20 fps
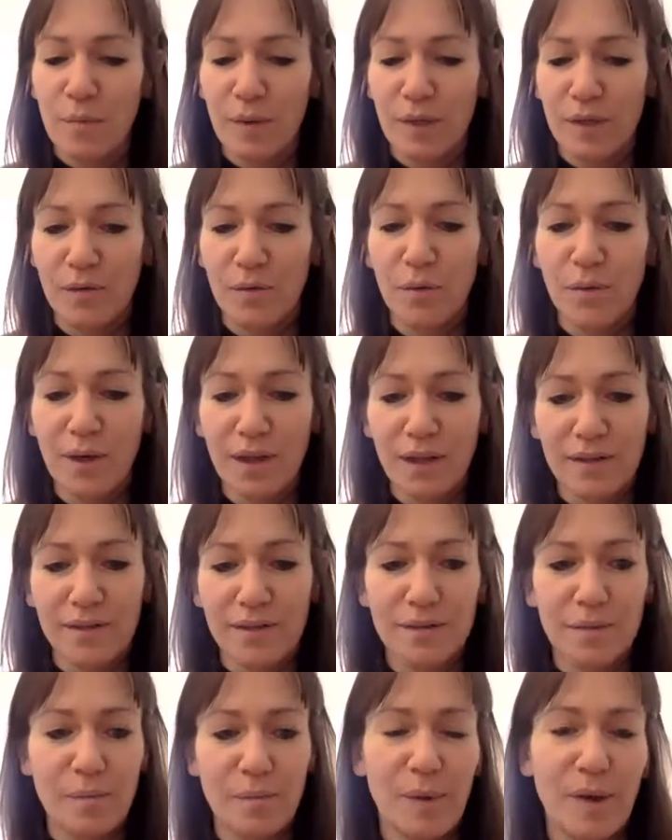but you will
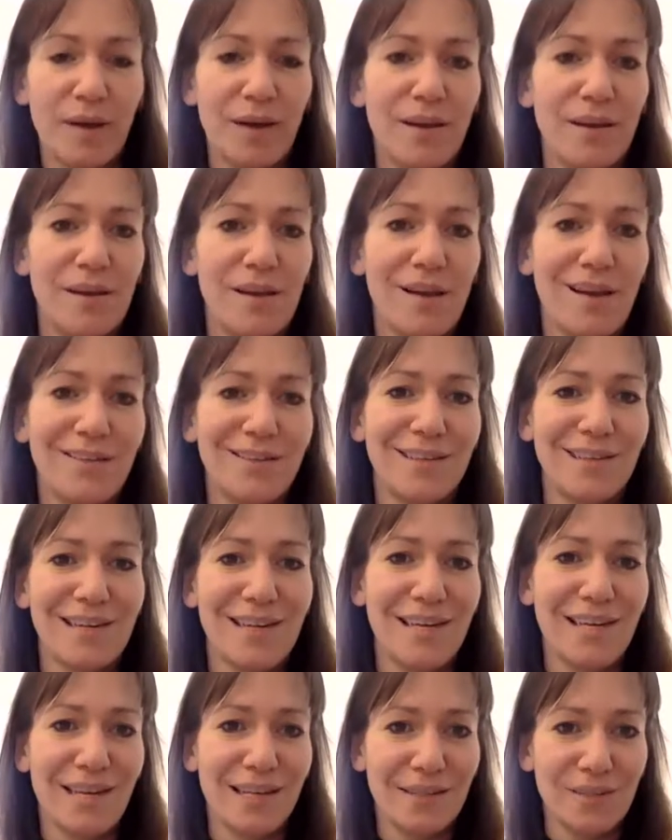at some point learn to
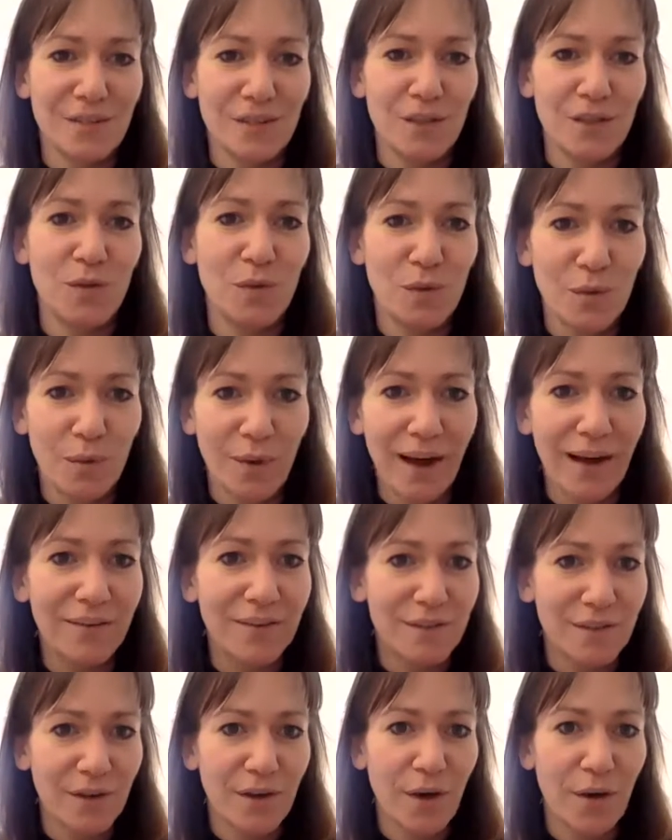lean into who you
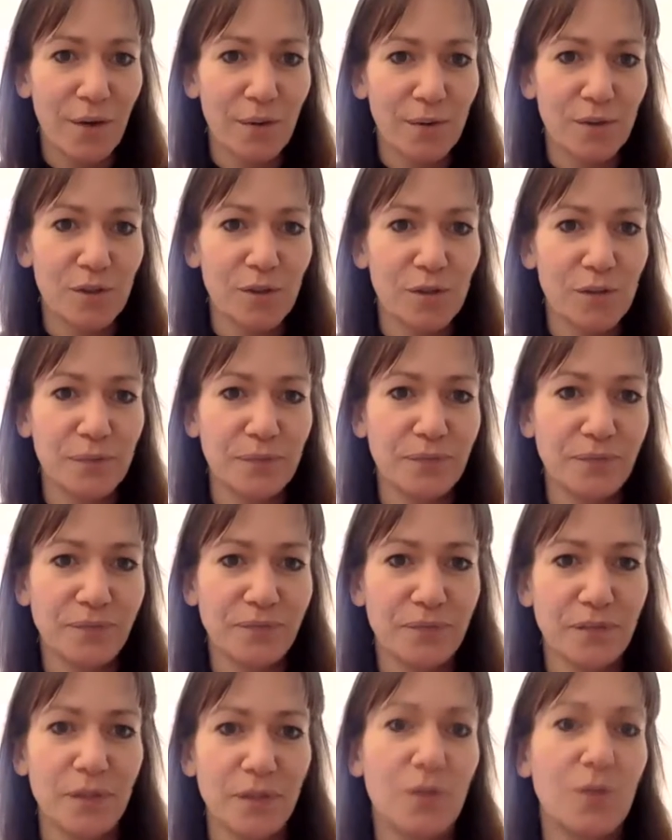are as a coach,
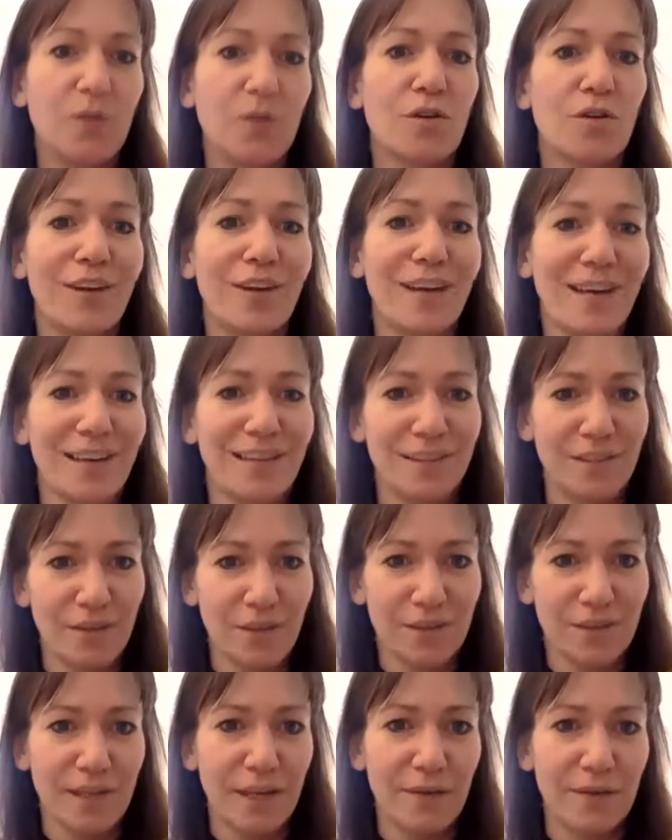who you're creating
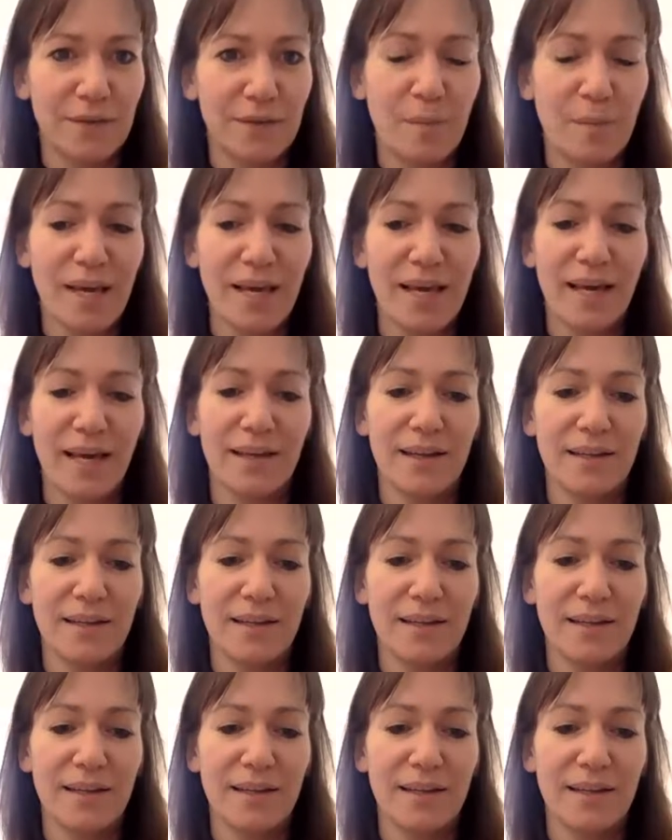yourself to be.